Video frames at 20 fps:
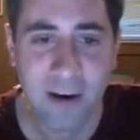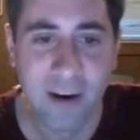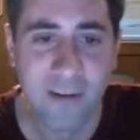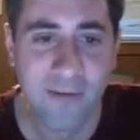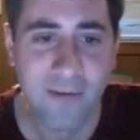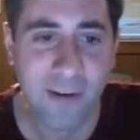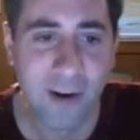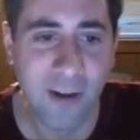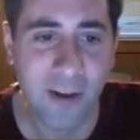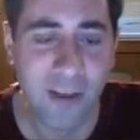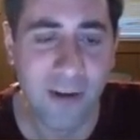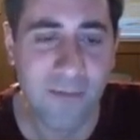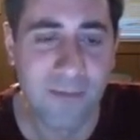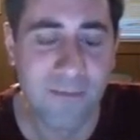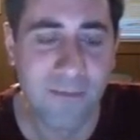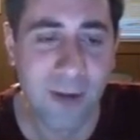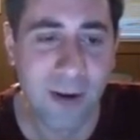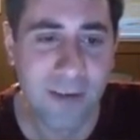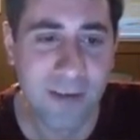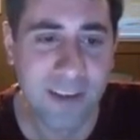Overall, though,
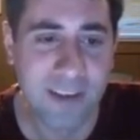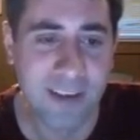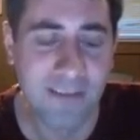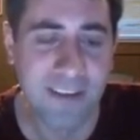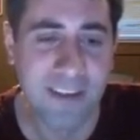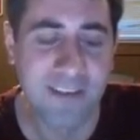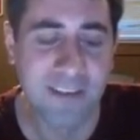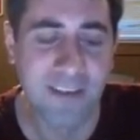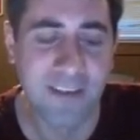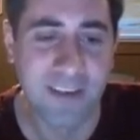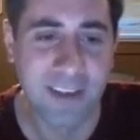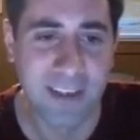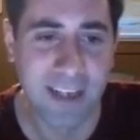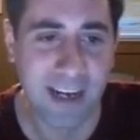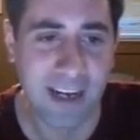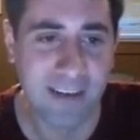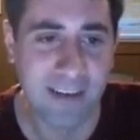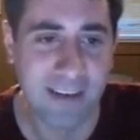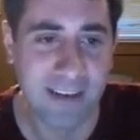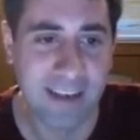most of his
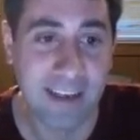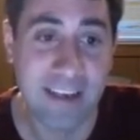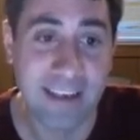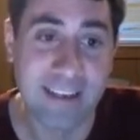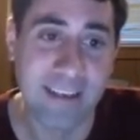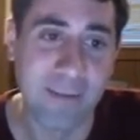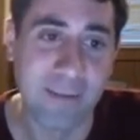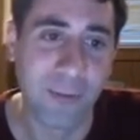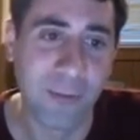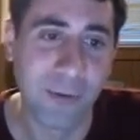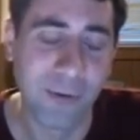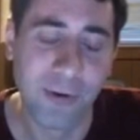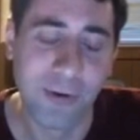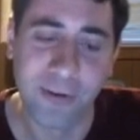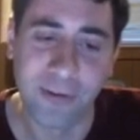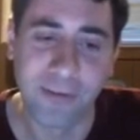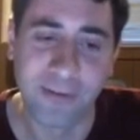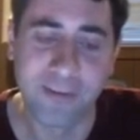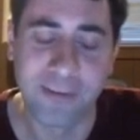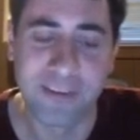functionality is
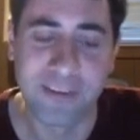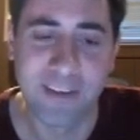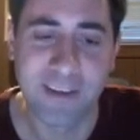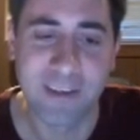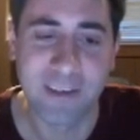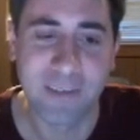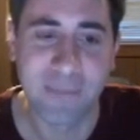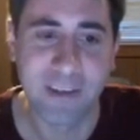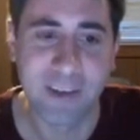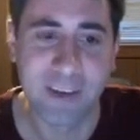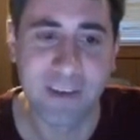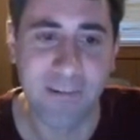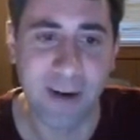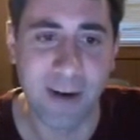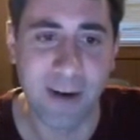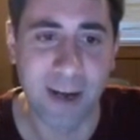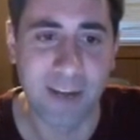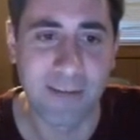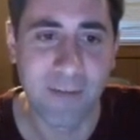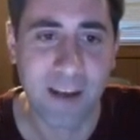improved, so keep that in
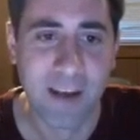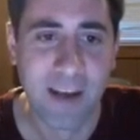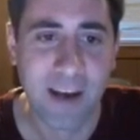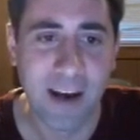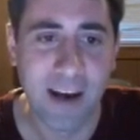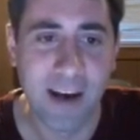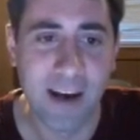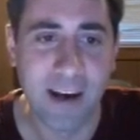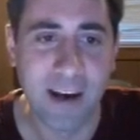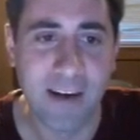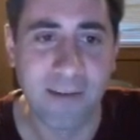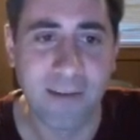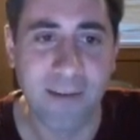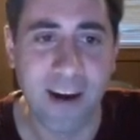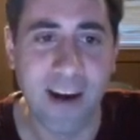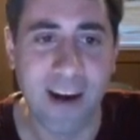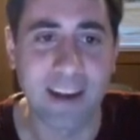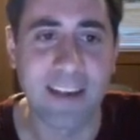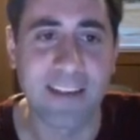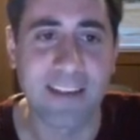mind.
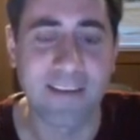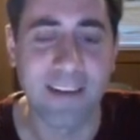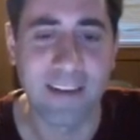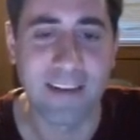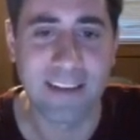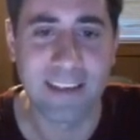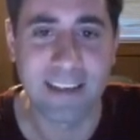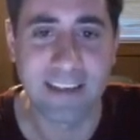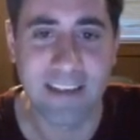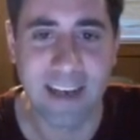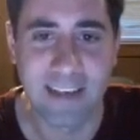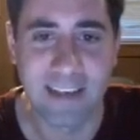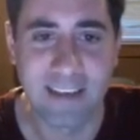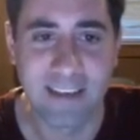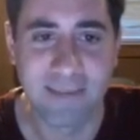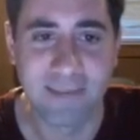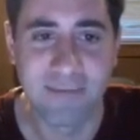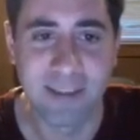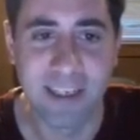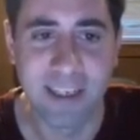Gragas has
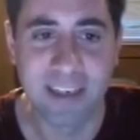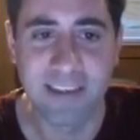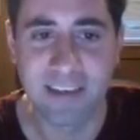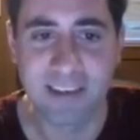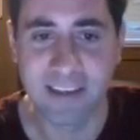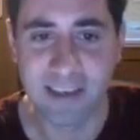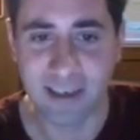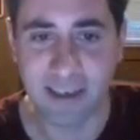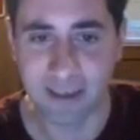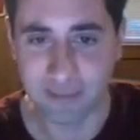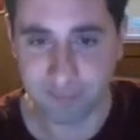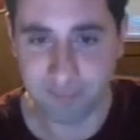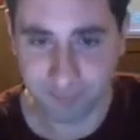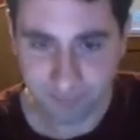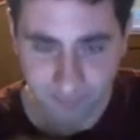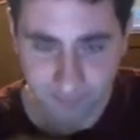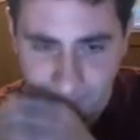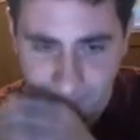gotten some changes here.